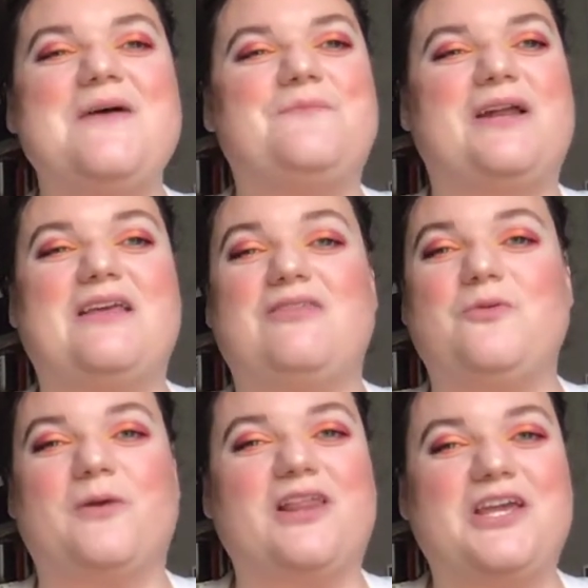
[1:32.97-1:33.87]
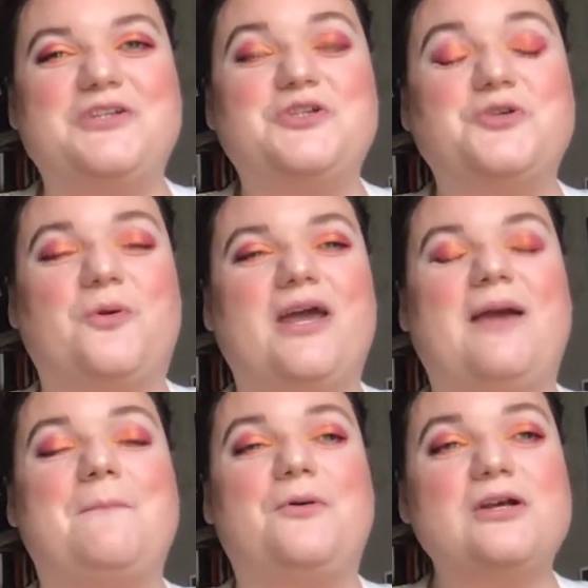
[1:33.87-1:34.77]
But if you really enjoy
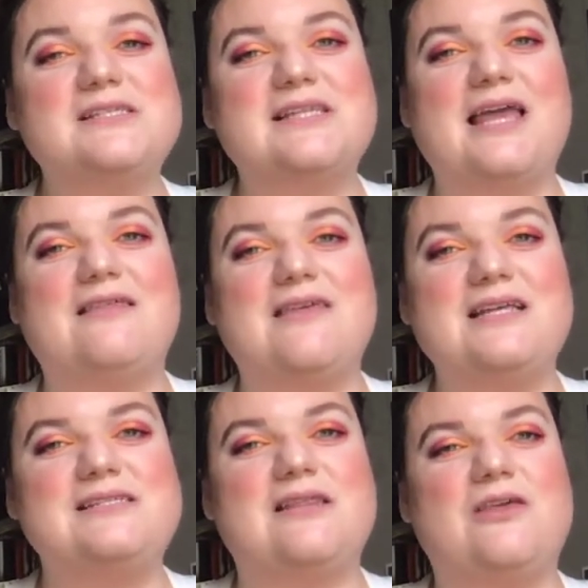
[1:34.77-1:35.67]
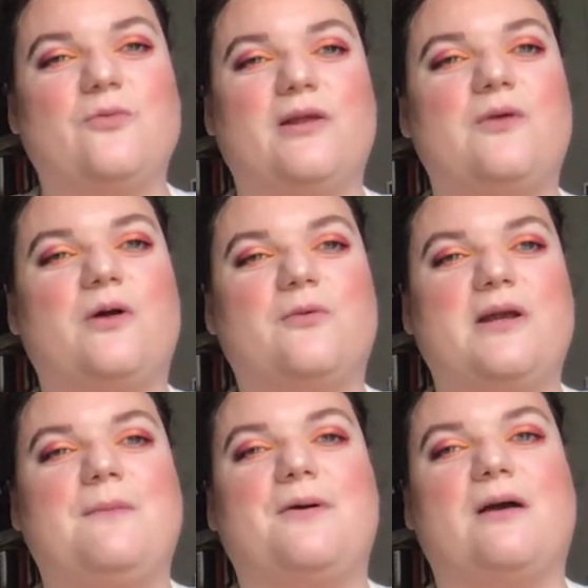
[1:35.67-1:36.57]
books like this, if you really want to
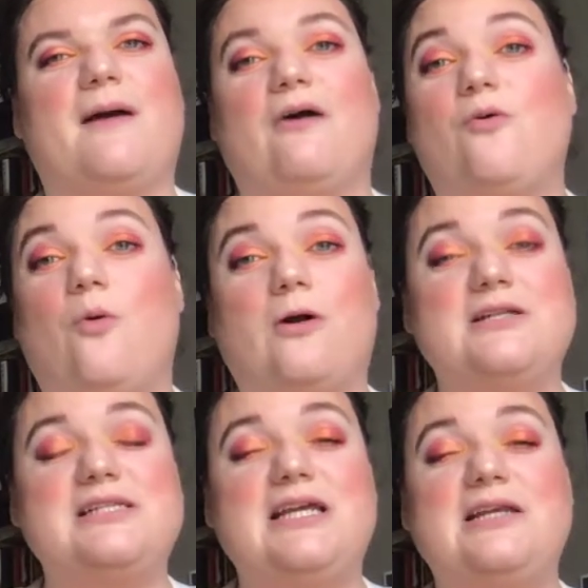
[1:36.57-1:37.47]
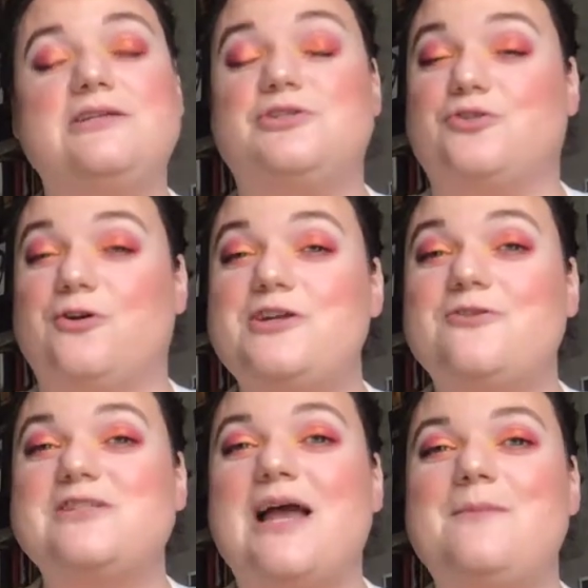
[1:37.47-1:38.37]
read a book about quarantine during your
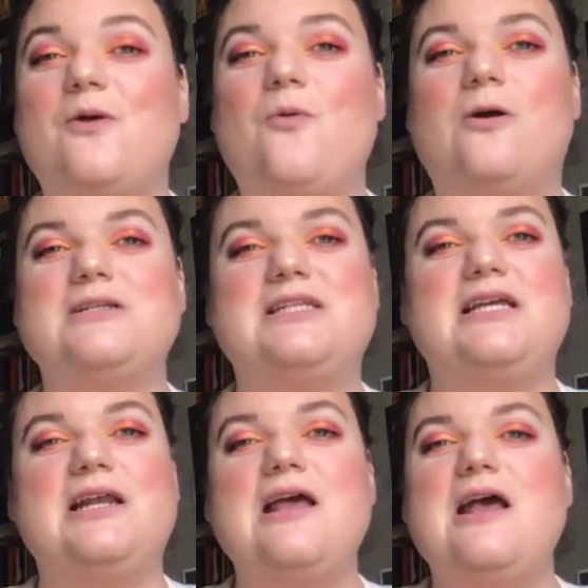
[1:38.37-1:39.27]
time in quarantine,